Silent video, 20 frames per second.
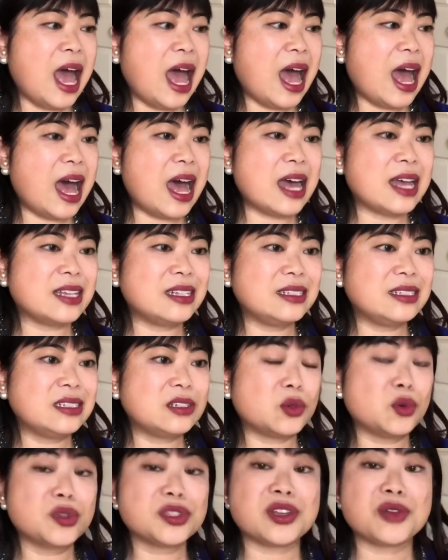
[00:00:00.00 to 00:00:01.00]
And
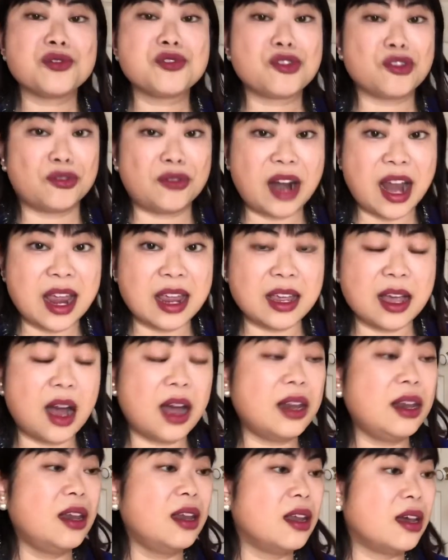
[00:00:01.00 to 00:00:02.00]
also grey. I
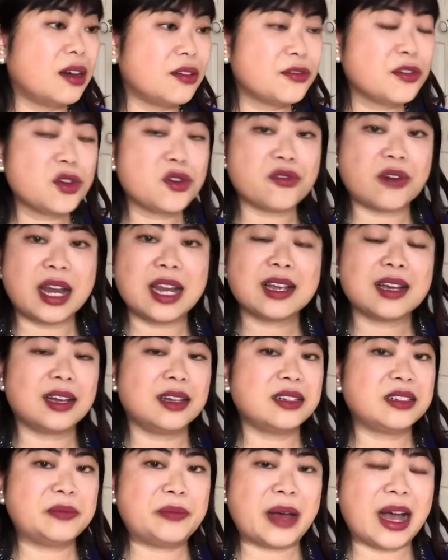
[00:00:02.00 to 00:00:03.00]
love grey
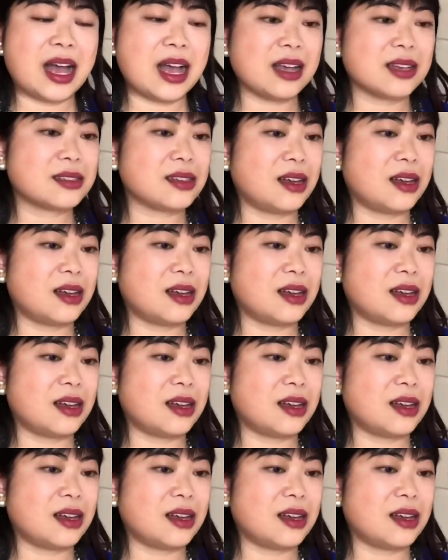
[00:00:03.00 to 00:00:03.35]
colored bags.